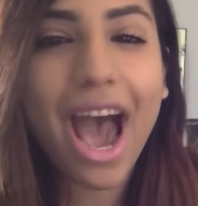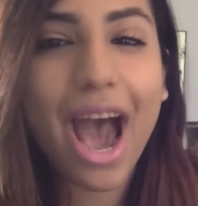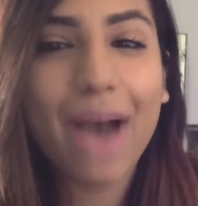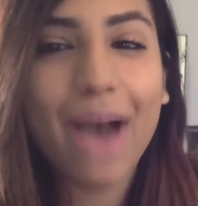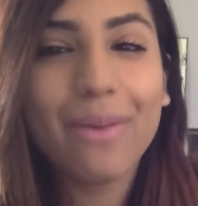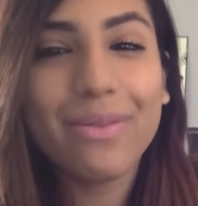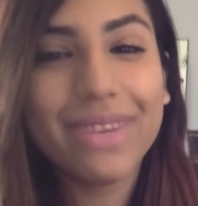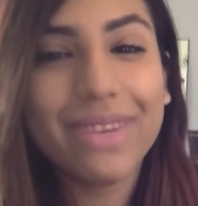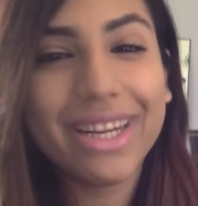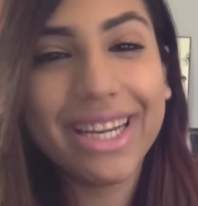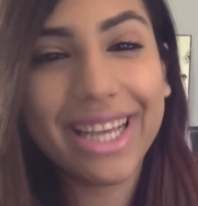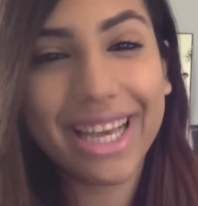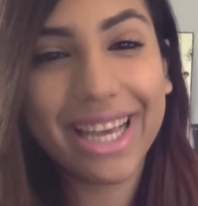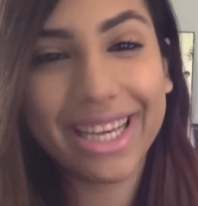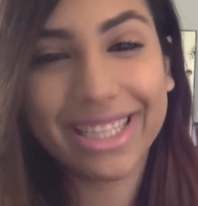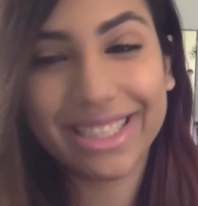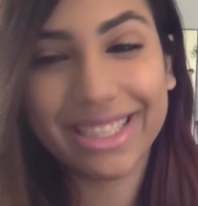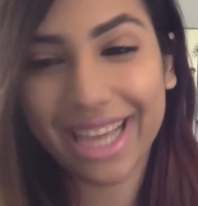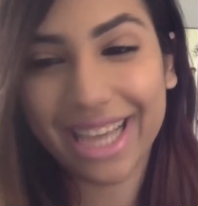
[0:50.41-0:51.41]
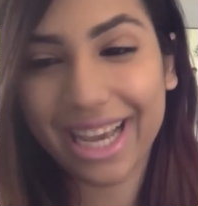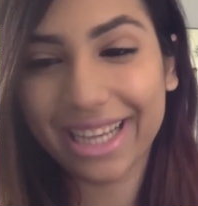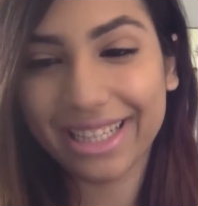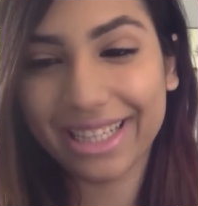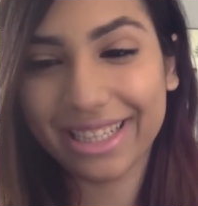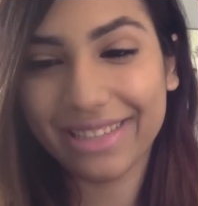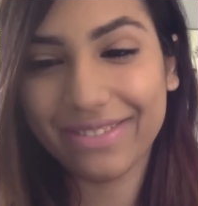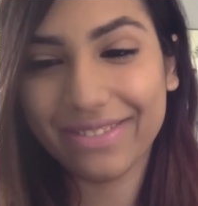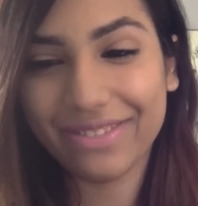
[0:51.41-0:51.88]
I'm really
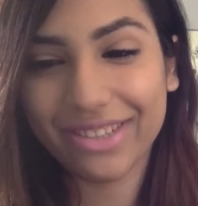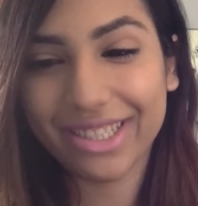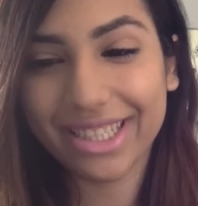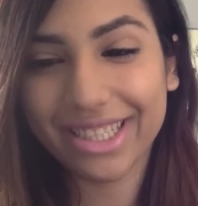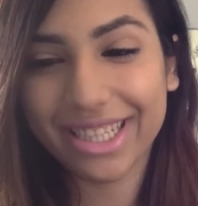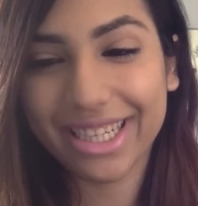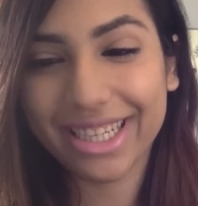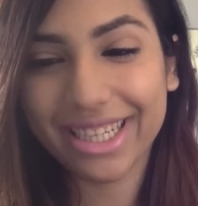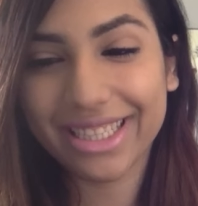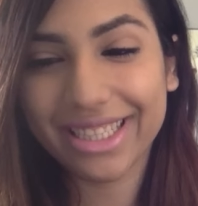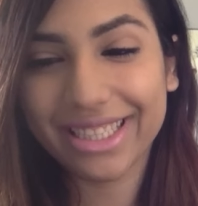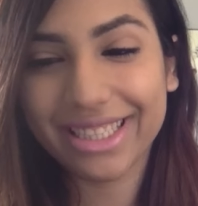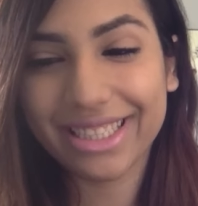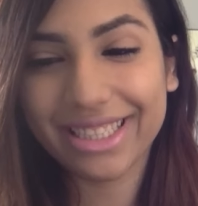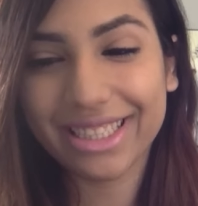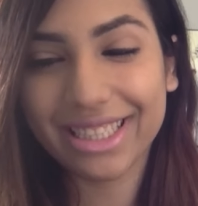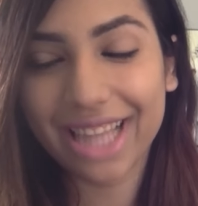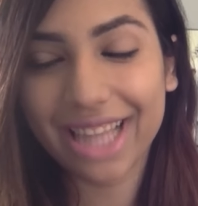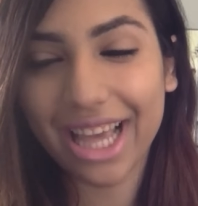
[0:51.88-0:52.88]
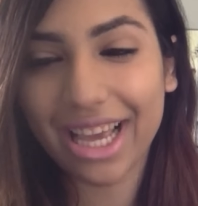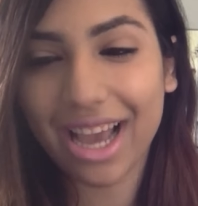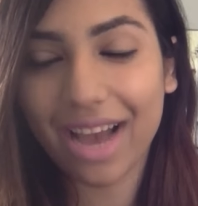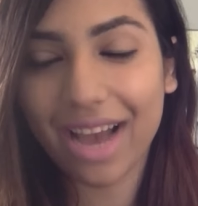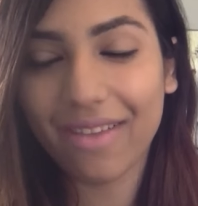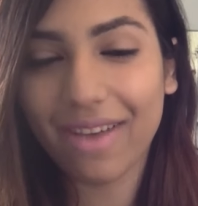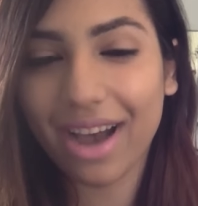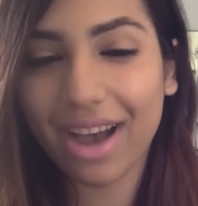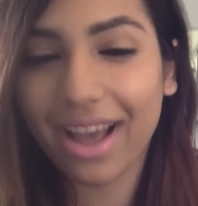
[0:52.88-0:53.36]
excited for this. Like
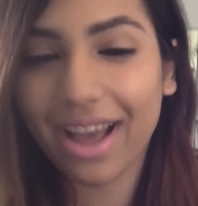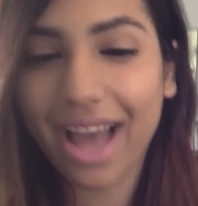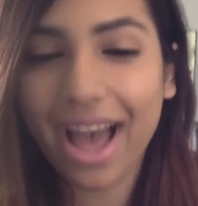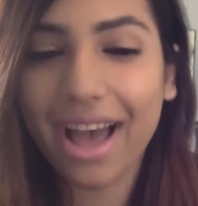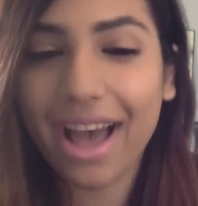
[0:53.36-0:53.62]
I'm, I.